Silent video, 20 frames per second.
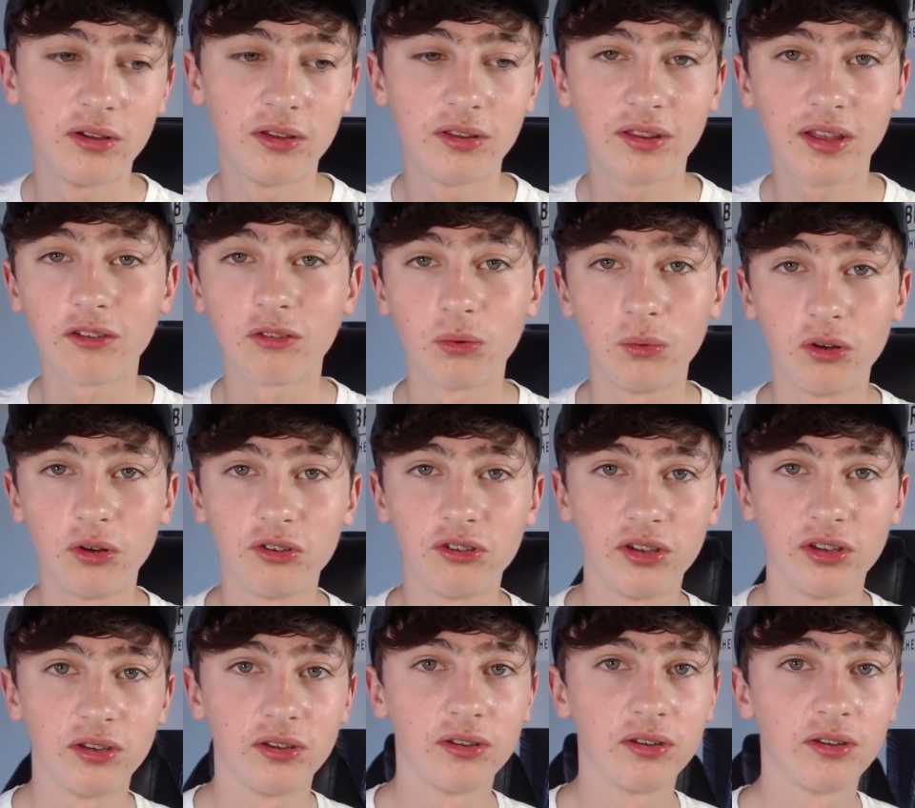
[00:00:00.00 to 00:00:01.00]
Thanks for
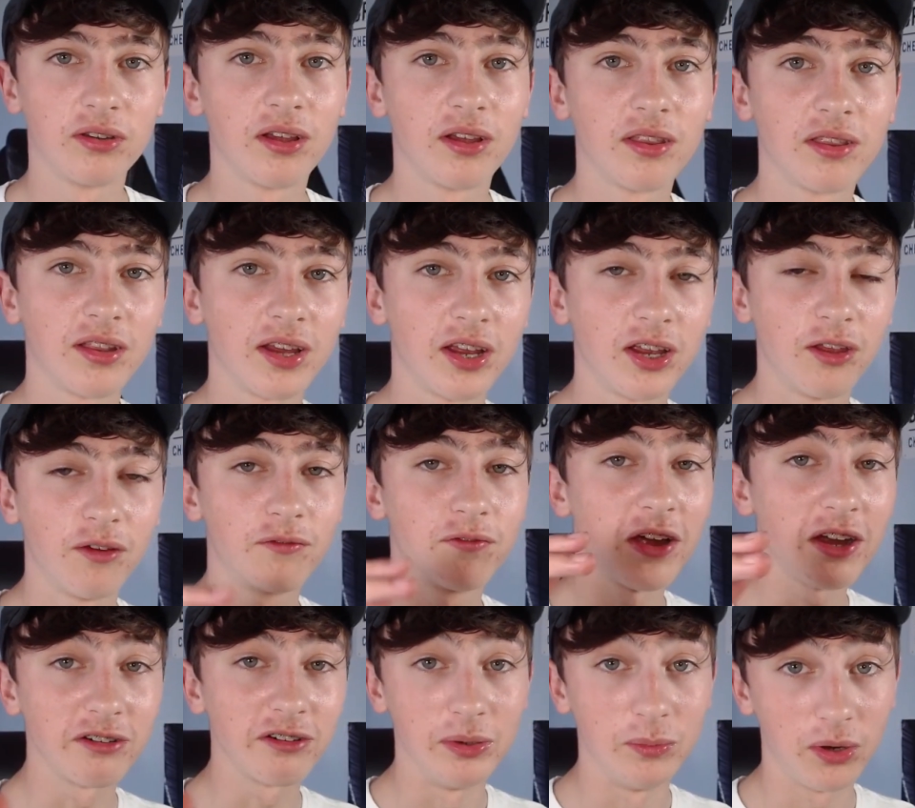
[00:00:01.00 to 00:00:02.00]
watching. Thank you
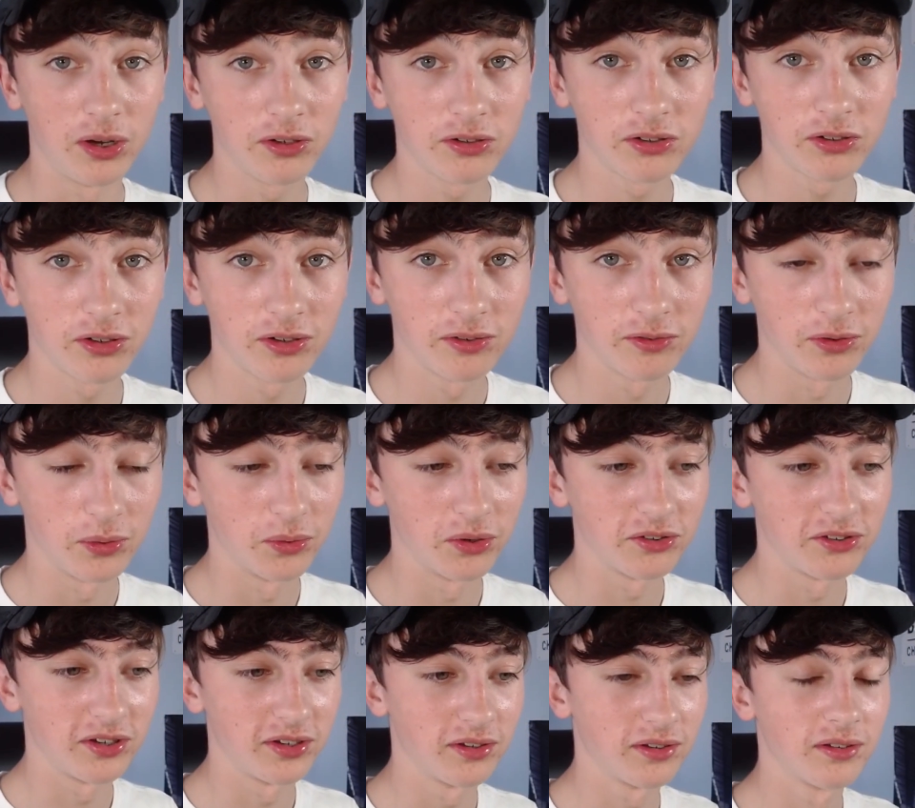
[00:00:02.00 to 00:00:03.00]
very much for
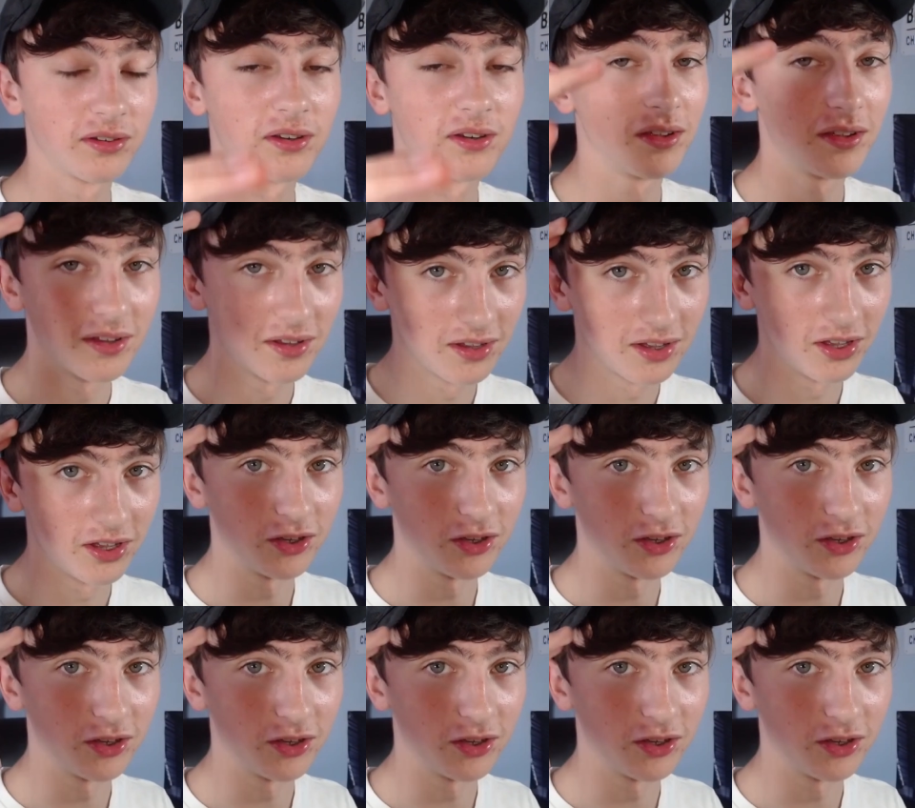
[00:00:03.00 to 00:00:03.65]
watching. And